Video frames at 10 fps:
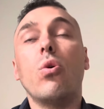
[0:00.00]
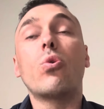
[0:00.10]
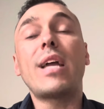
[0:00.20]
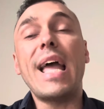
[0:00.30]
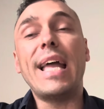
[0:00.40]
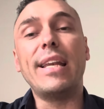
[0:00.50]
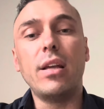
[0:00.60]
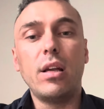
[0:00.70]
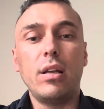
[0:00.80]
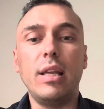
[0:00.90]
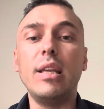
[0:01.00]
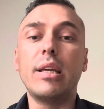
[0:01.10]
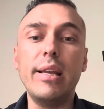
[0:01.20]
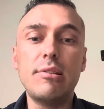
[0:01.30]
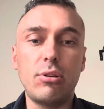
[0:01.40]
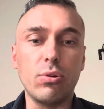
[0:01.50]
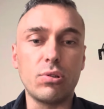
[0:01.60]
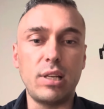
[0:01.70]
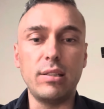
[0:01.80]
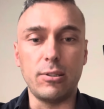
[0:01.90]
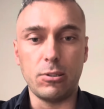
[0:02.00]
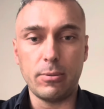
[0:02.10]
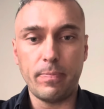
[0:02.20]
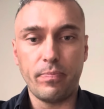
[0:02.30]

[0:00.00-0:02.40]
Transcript: or can increase your sentence.